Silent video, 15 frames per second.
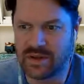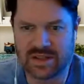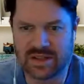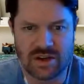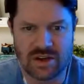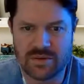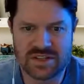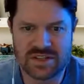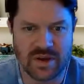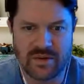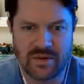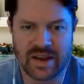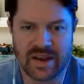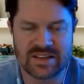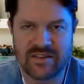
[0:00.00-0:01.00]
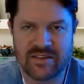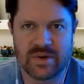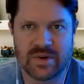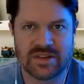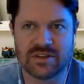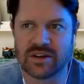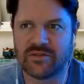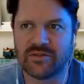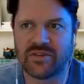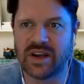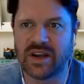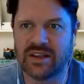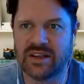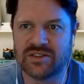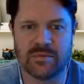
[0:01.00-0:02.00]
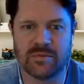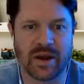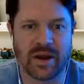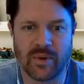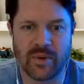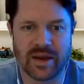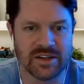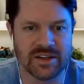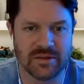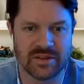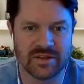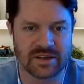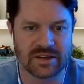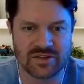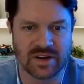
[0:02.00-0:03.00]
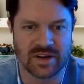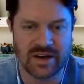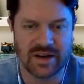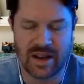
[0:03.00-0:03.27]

That's always the way, right? Because everybody's looking for an easier, better way to do things, right?